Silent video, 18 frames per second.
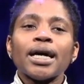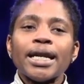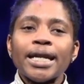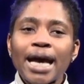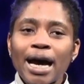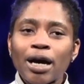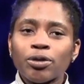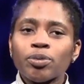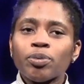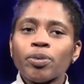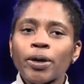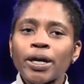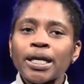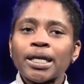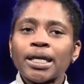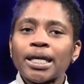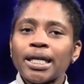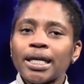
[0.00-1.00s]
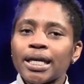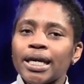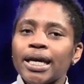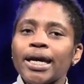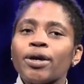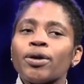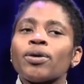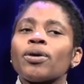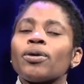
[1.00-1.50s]
An outbreak in a
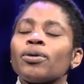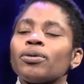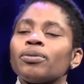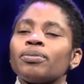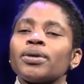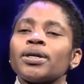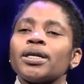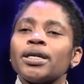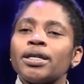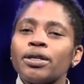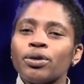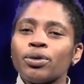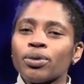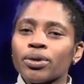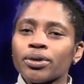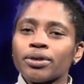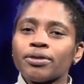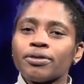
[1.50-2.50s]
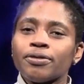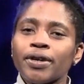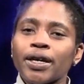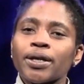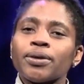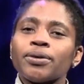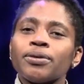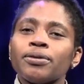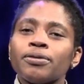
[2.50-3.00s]
care home in North
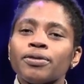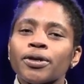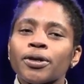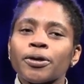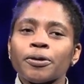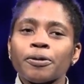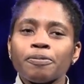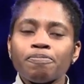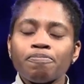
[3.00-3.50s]
Vancouver.